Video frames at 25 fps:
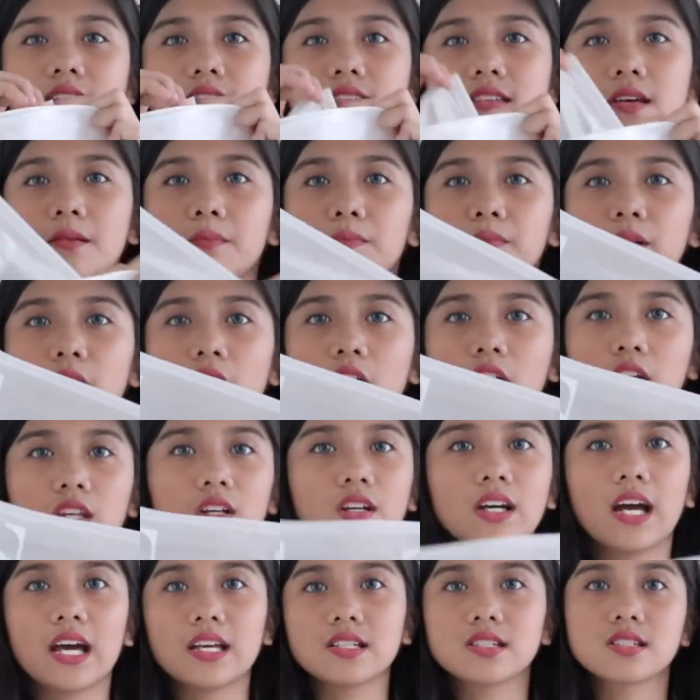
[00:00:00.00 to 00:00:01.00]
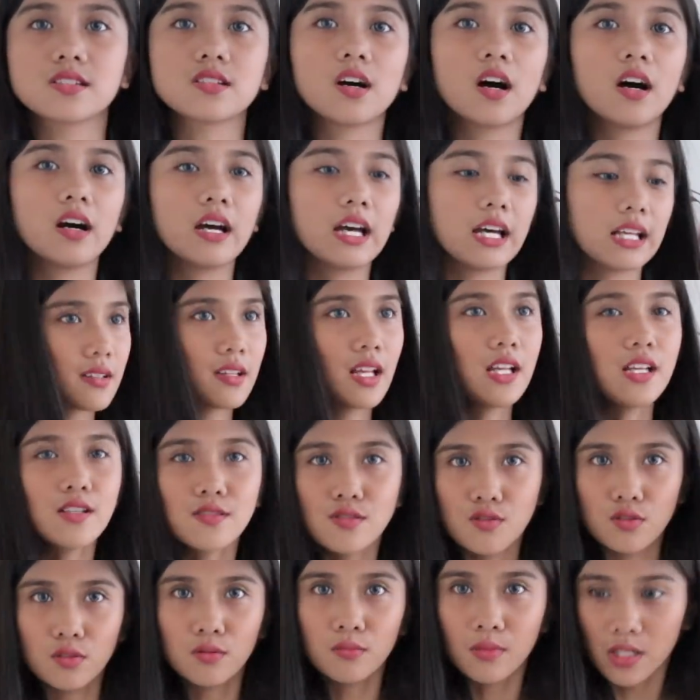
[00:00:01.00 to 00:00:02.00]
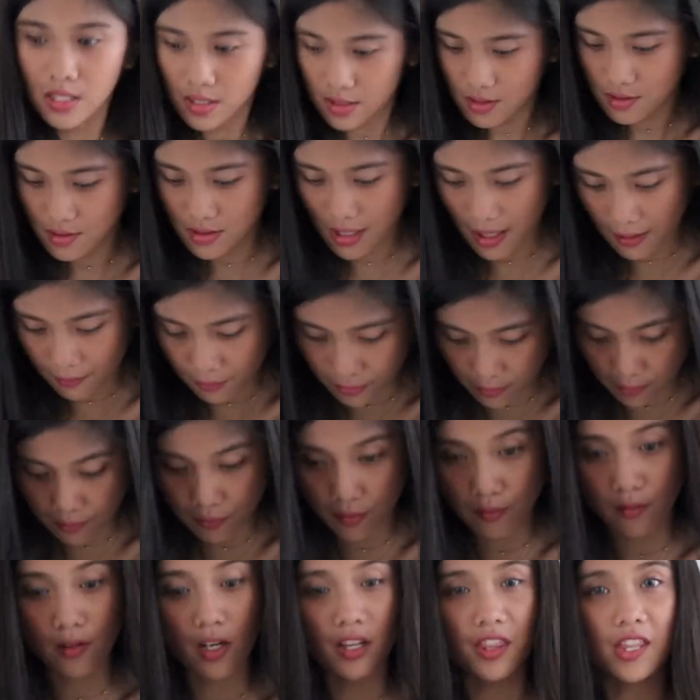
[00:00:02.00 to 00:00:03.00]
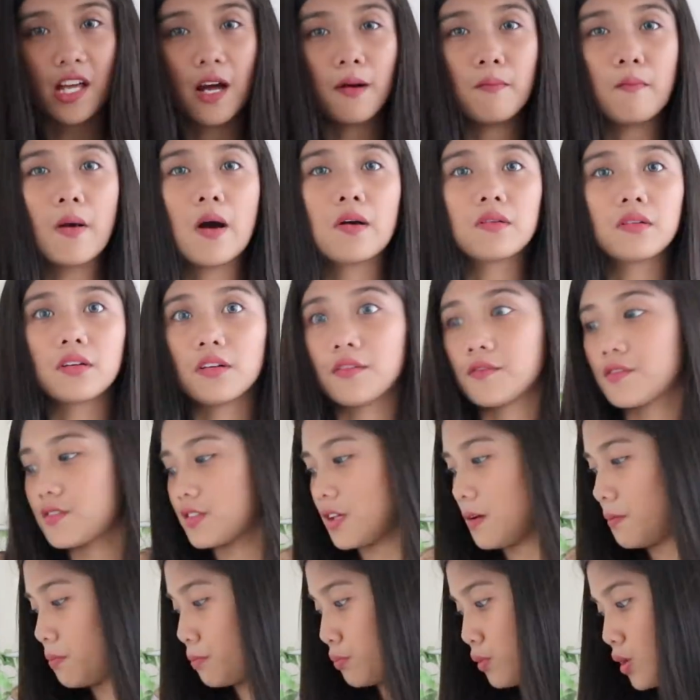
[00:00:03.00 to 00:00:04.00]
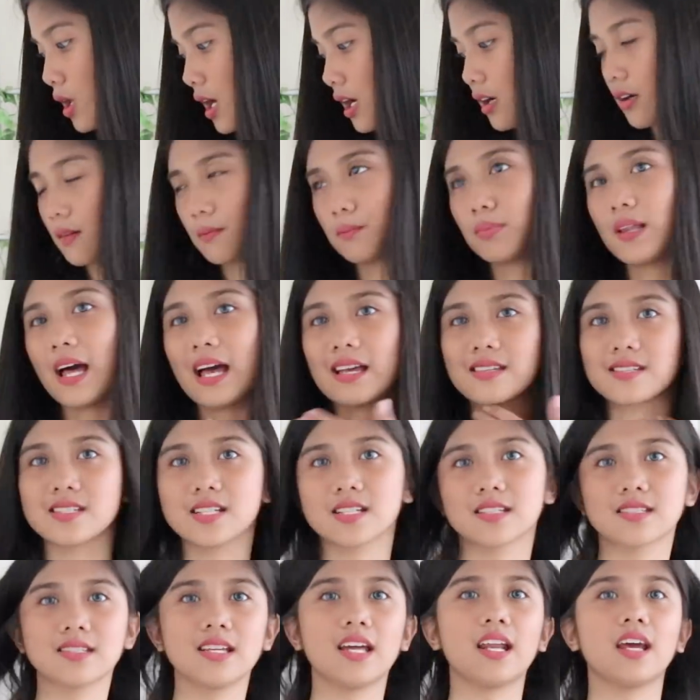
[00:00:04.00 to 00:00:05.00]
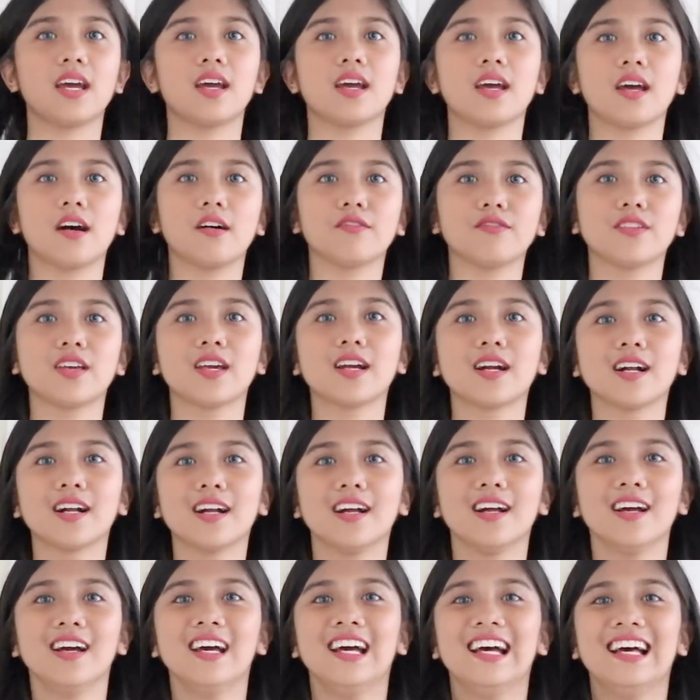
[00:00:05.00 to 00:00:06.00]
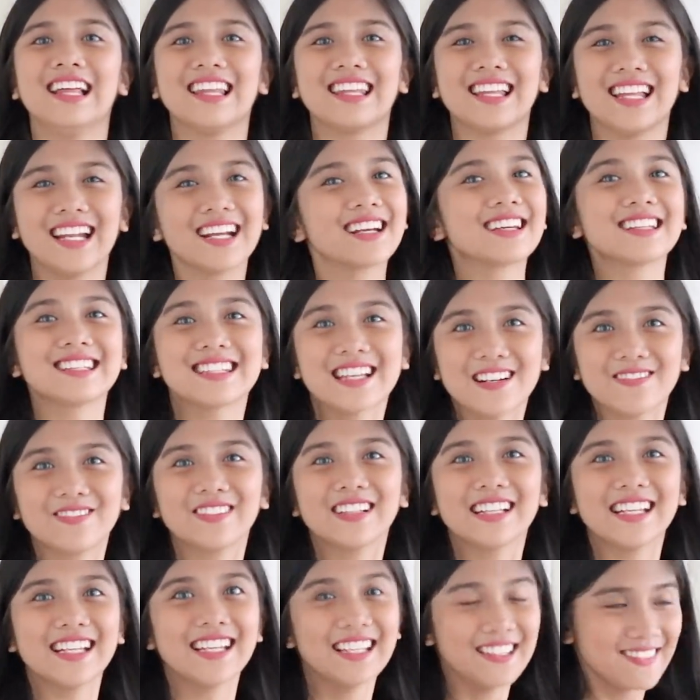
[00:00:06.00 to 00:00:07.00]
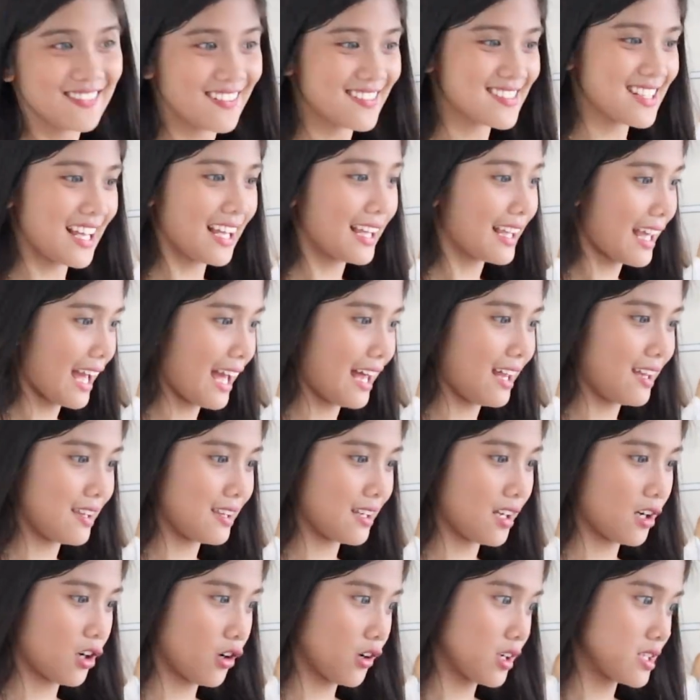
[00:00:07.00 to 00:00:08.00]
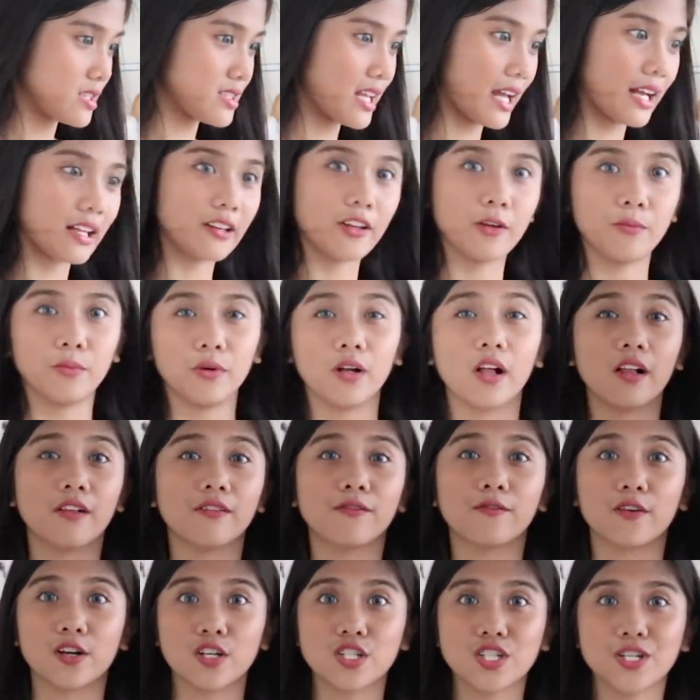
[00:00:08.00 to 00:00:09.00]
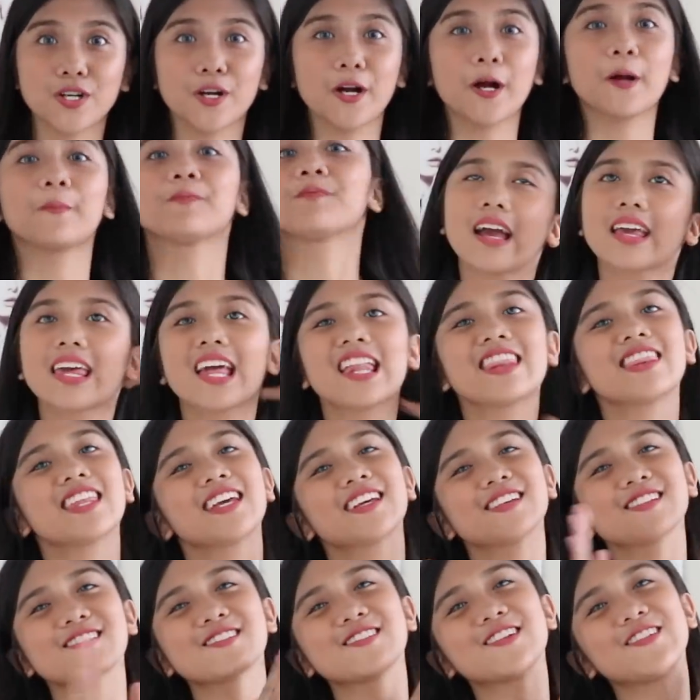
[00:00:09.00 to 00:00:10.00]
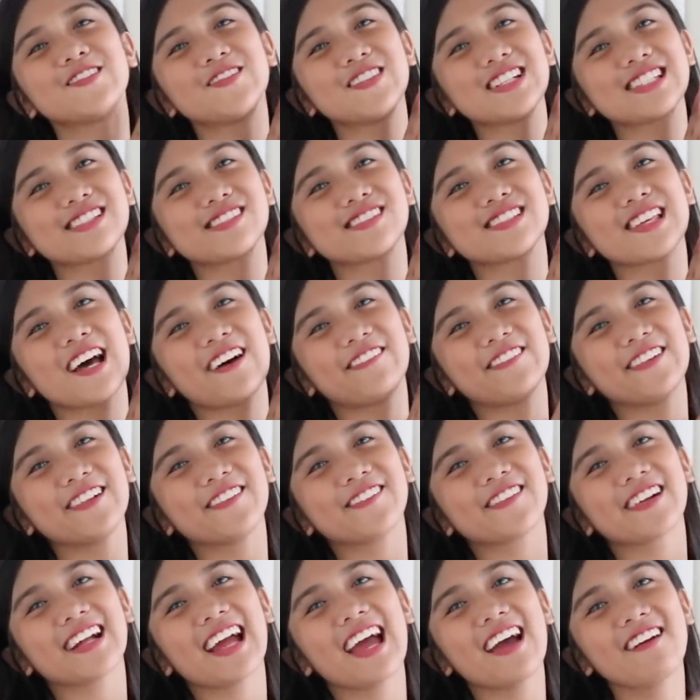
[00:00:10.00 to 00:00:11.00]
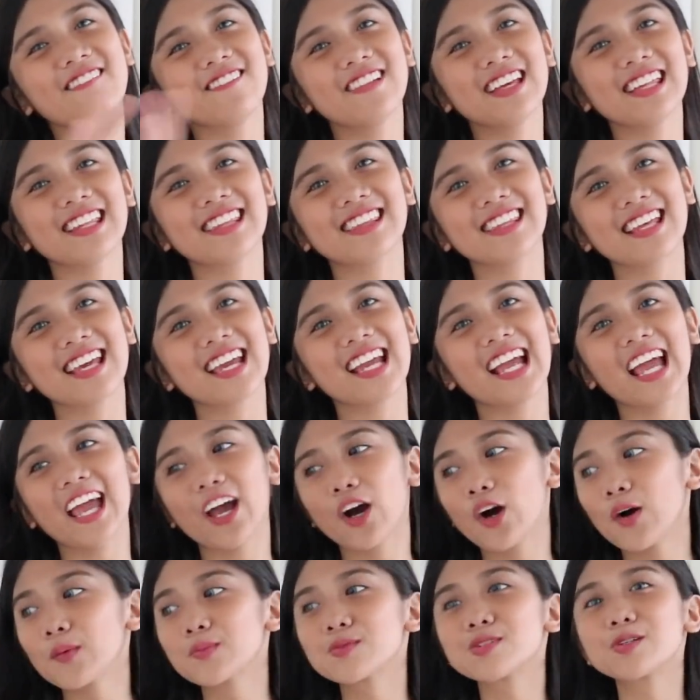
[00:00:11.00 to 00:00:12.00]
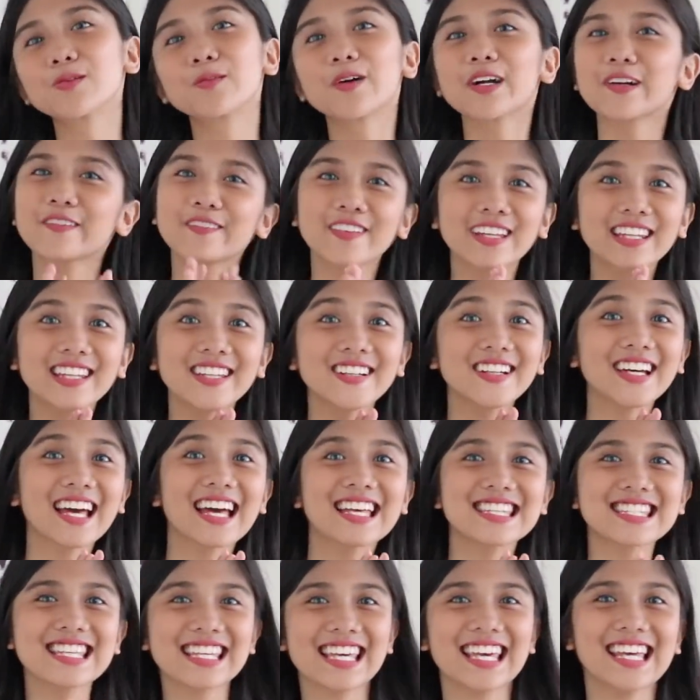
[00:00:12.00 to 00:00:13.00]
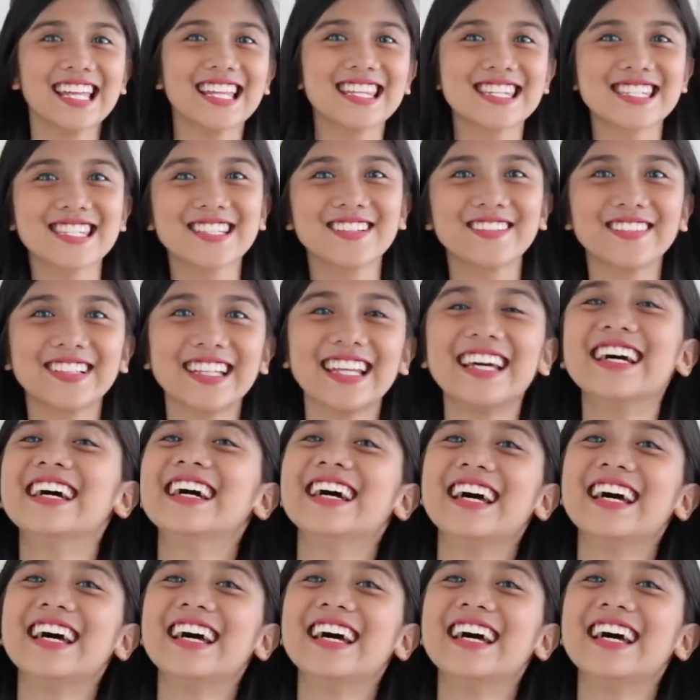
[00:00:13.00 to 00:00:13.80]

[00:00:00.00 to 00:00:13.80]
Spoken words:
Ziploc, you guys saw it. Thank you so much, ZAFUL, for the amount of Ziploc plastics that I have here that I could definitely use again. They are recyclable for sure. Again, thank you so much, ZAFUL, for everything. I hope to work with you guys again soon.